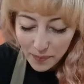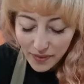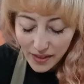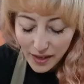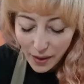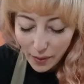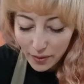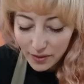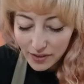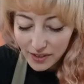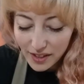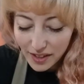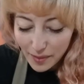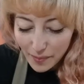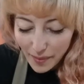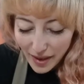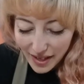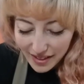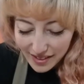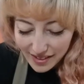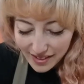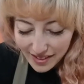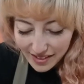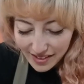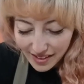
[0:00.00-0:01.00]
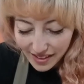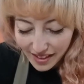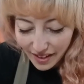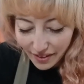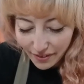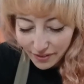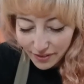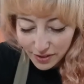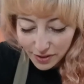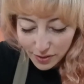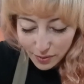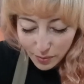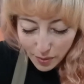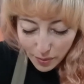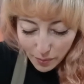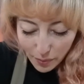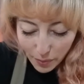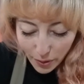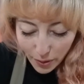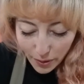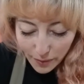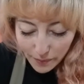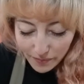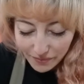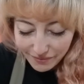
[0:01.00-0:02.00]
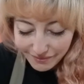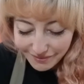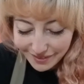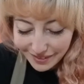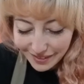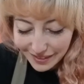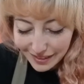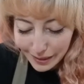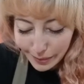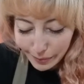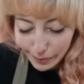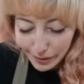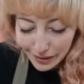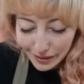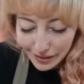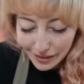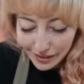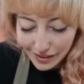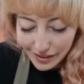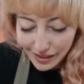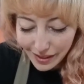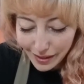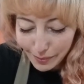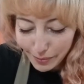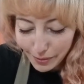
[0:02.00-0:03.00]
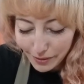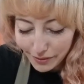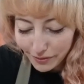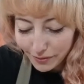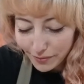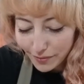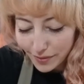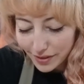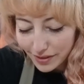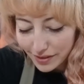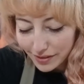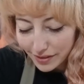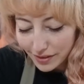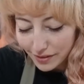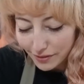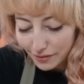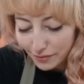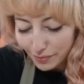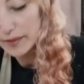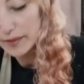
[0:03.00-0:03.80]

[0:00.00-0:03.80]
I was going to make this as a gift for someone, but I might just keep it for myself.